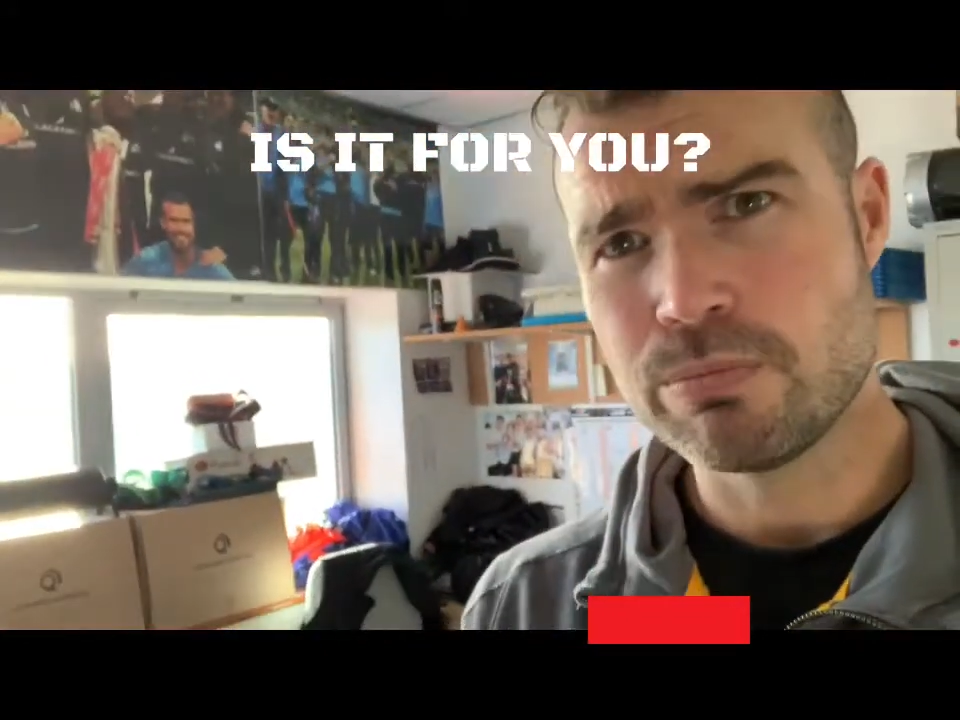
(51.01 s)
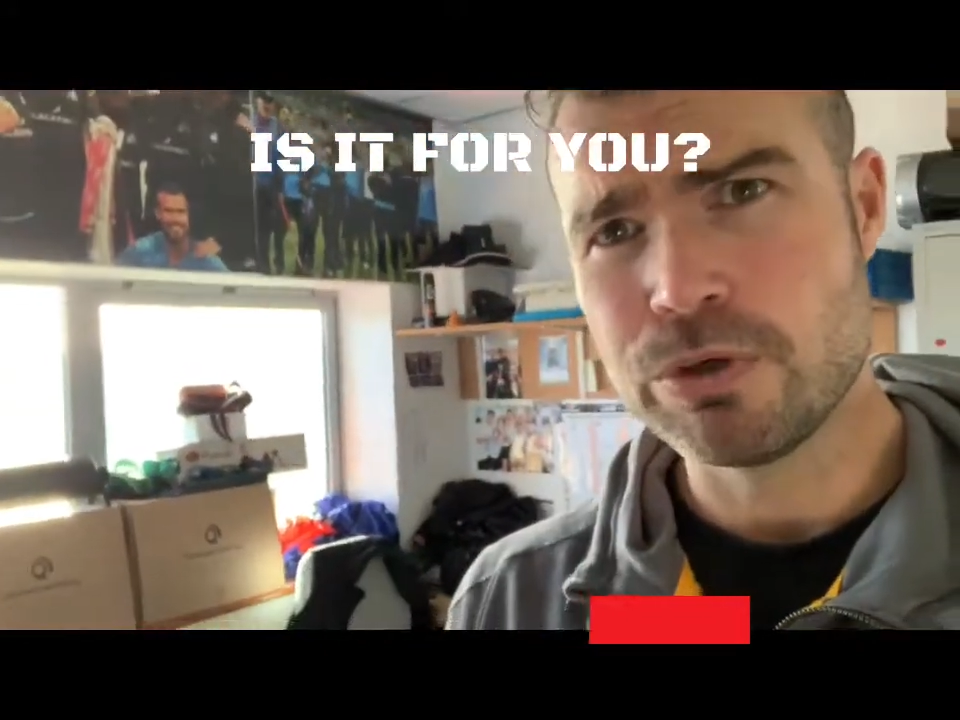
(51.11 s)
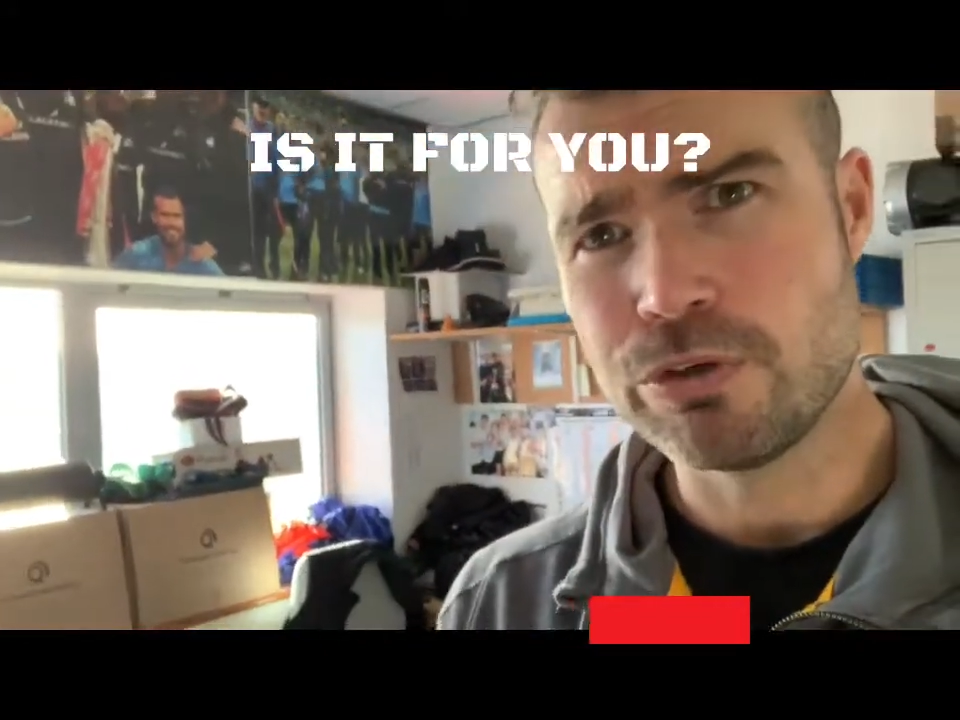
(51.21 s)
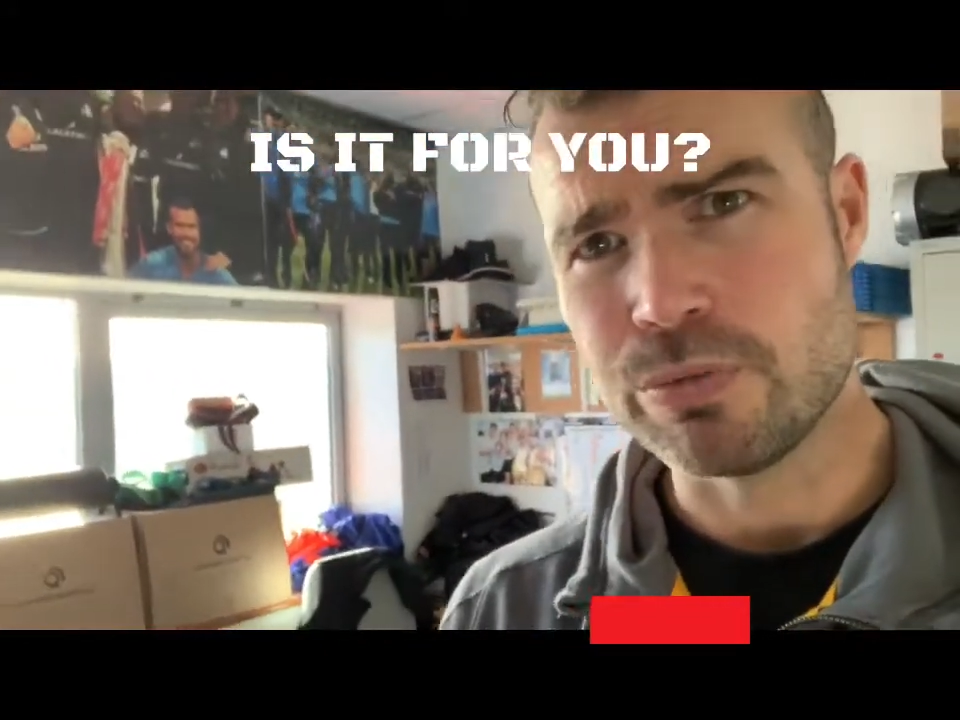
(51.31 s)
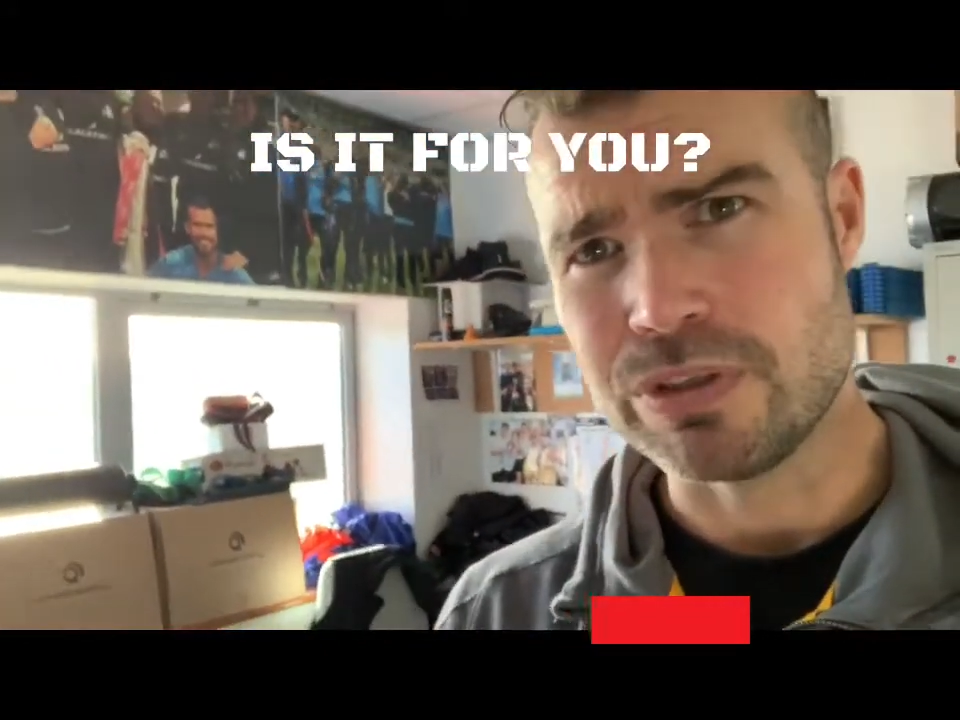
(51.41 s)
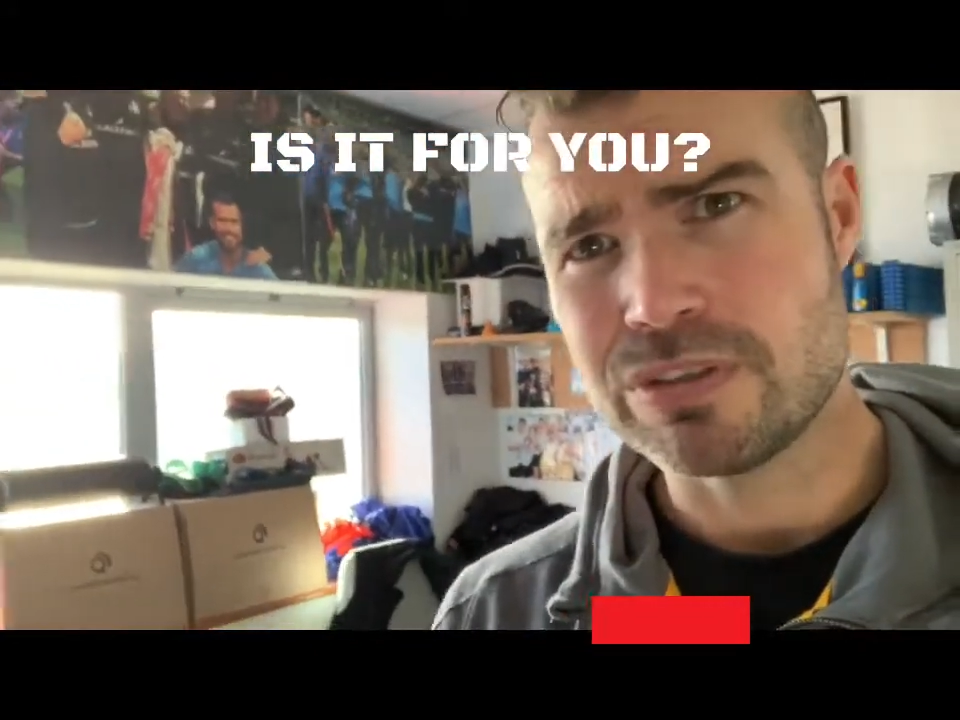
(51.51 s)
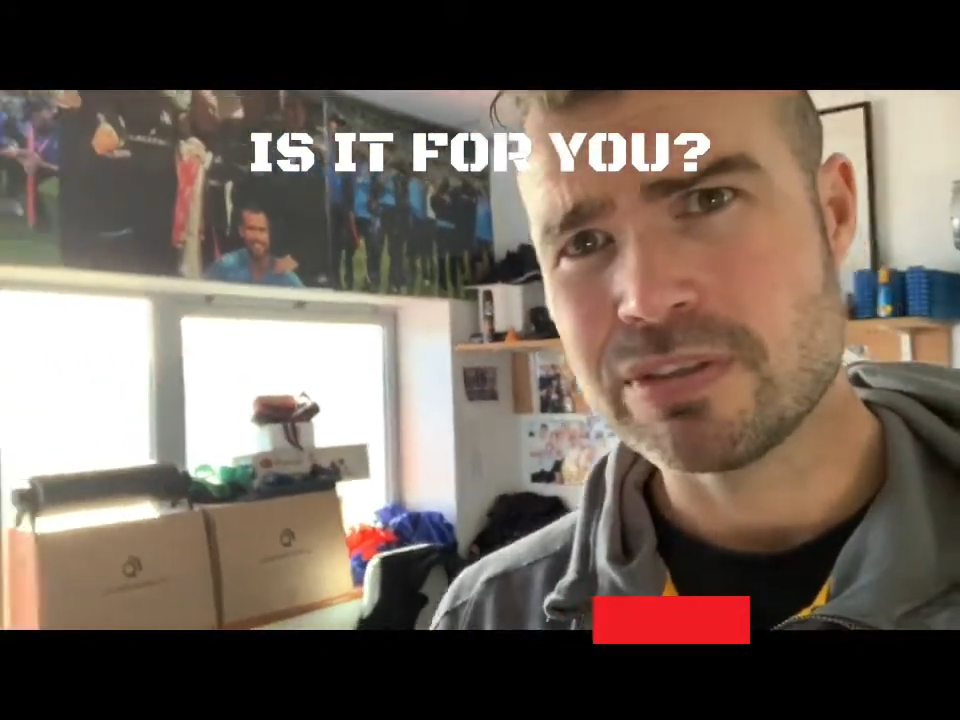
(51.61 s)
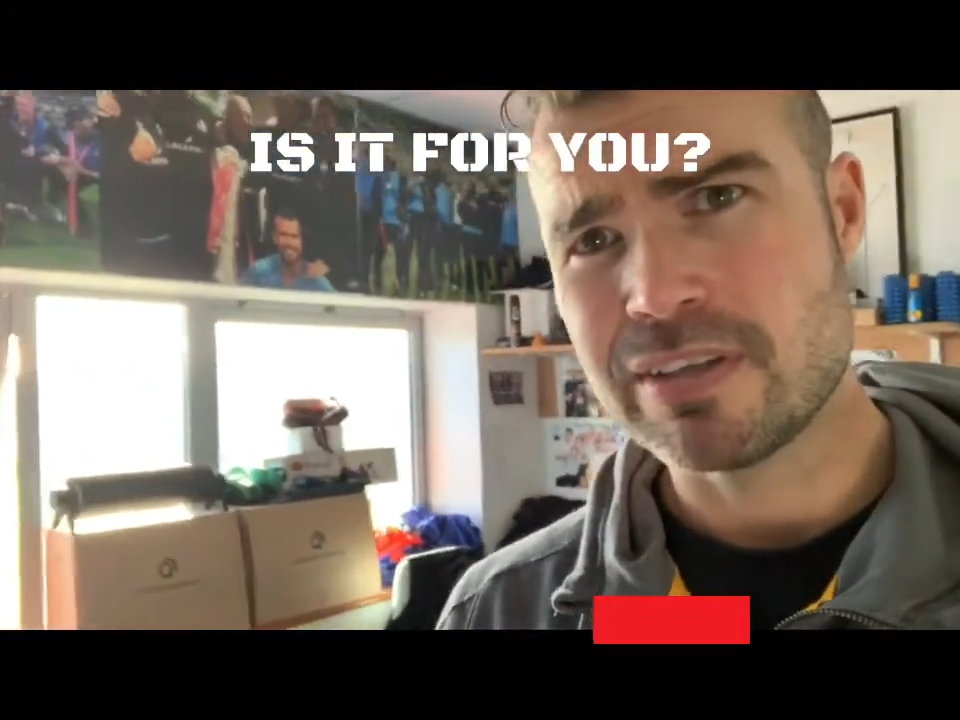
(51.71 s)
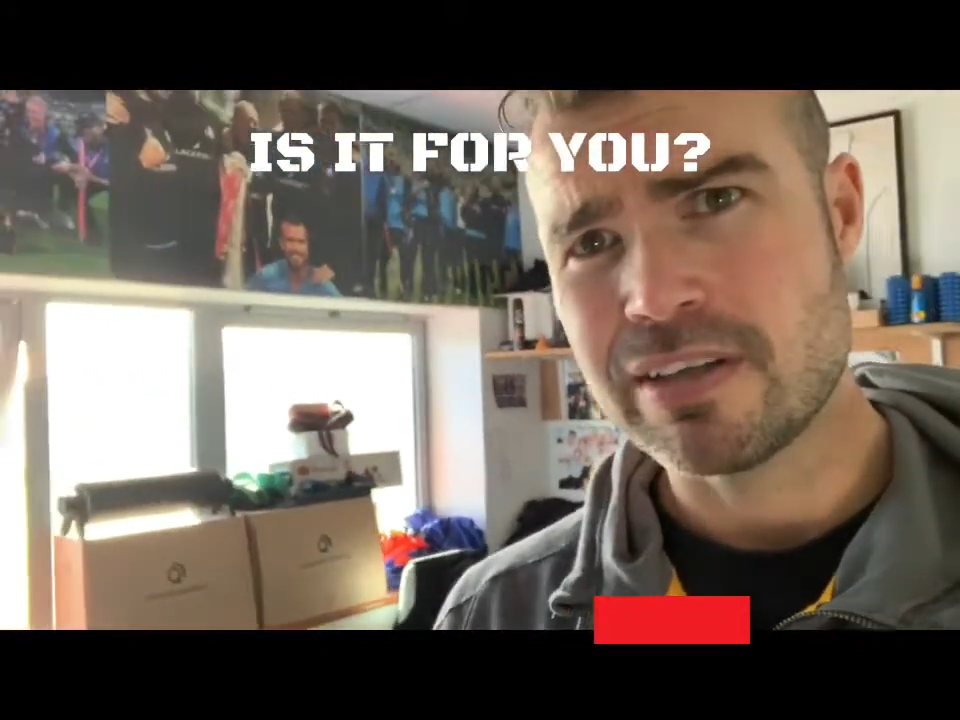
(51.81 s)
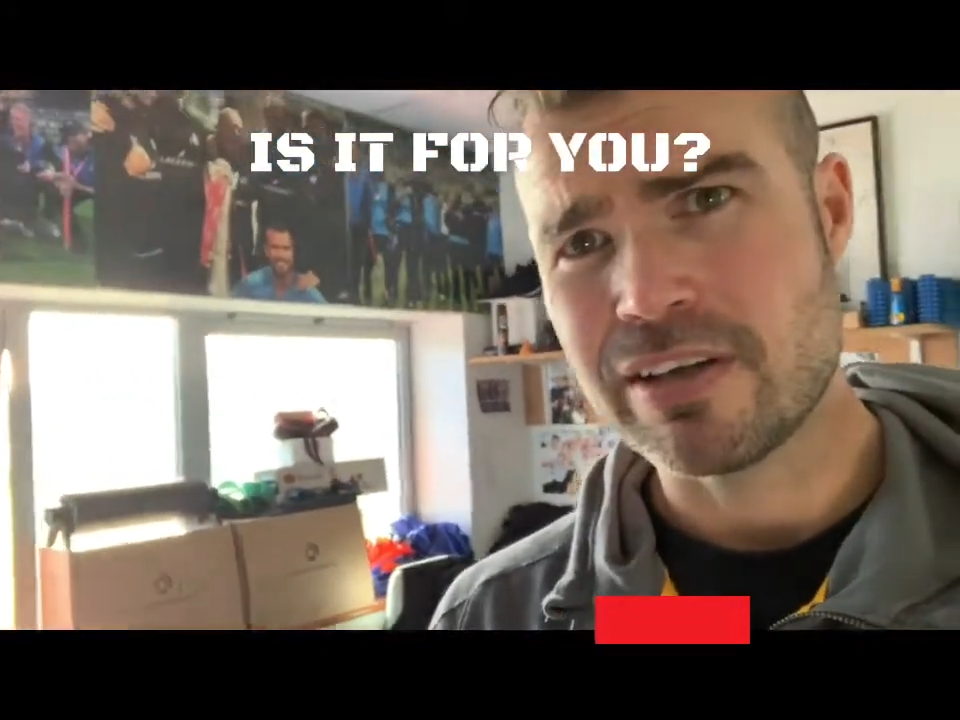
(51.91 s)

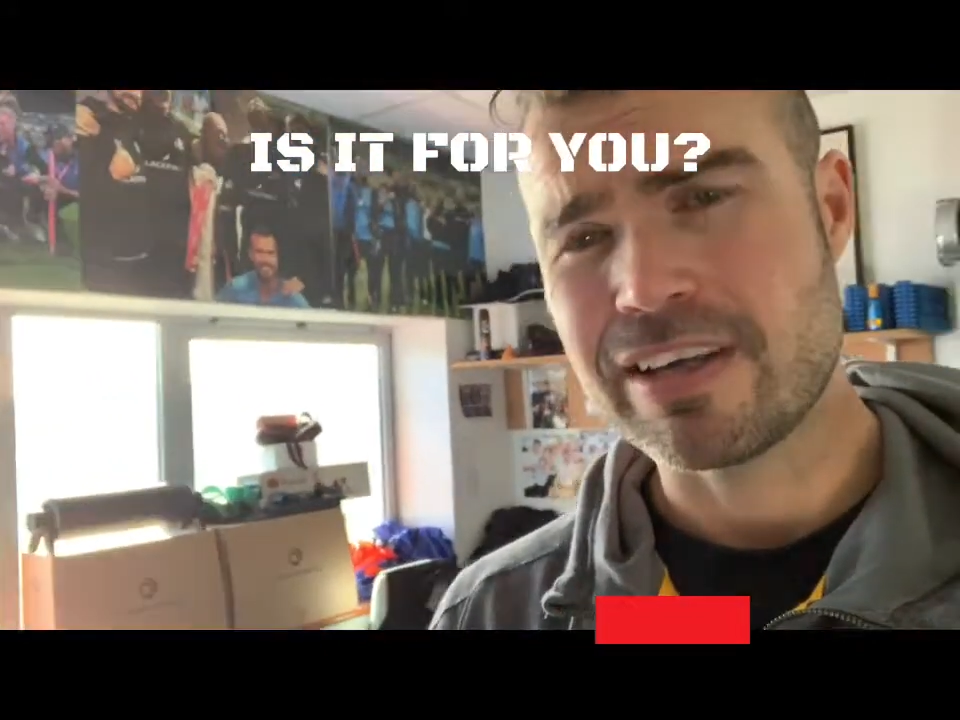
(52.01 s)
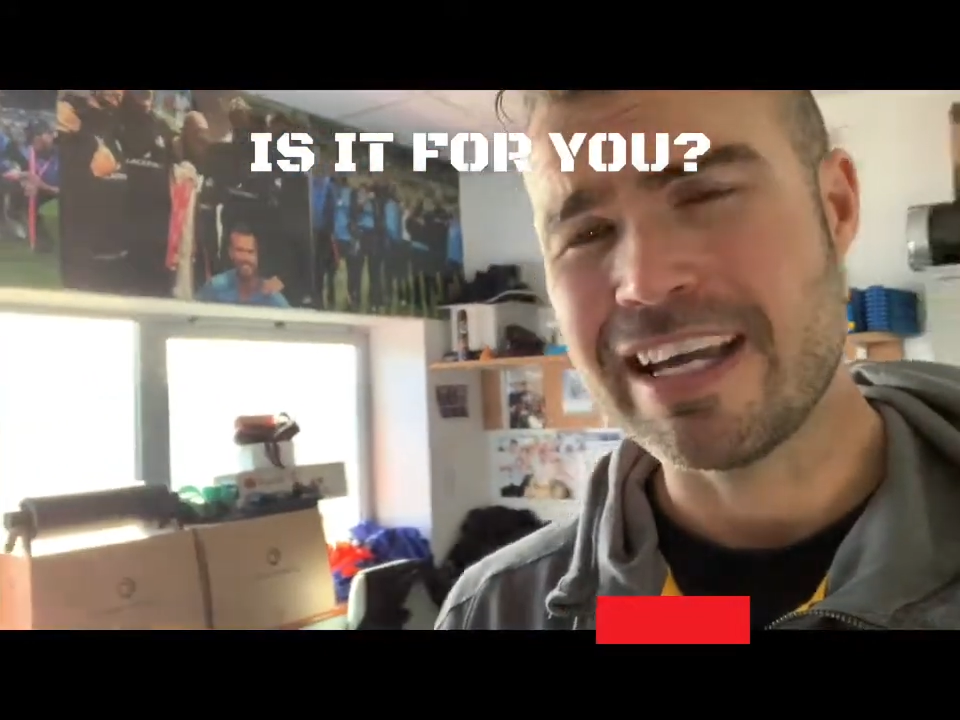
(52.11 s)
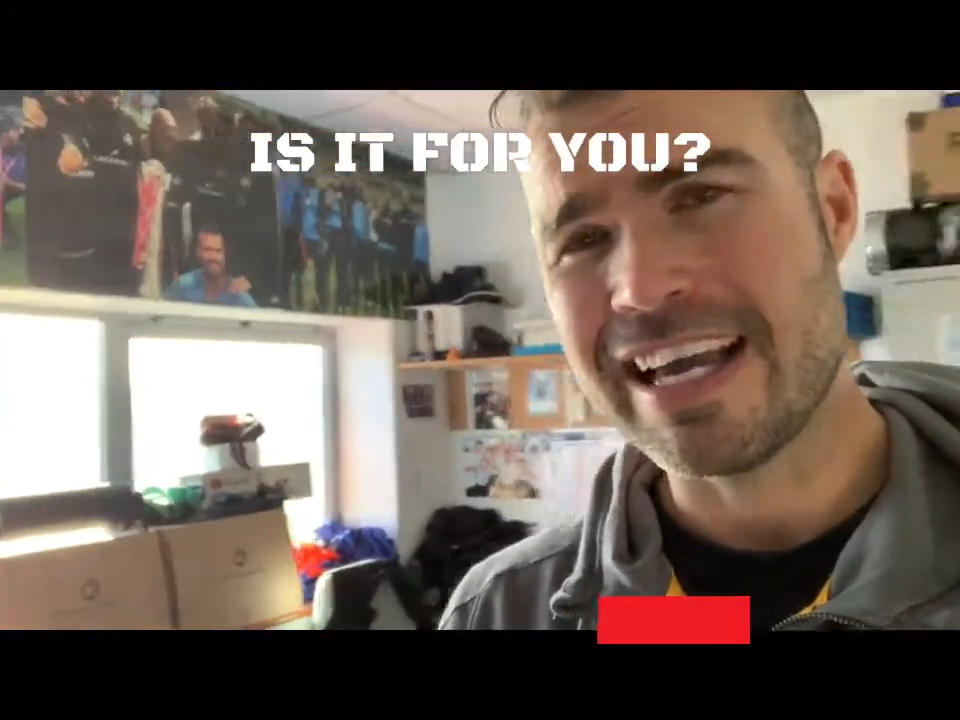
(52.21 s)
movements, okay?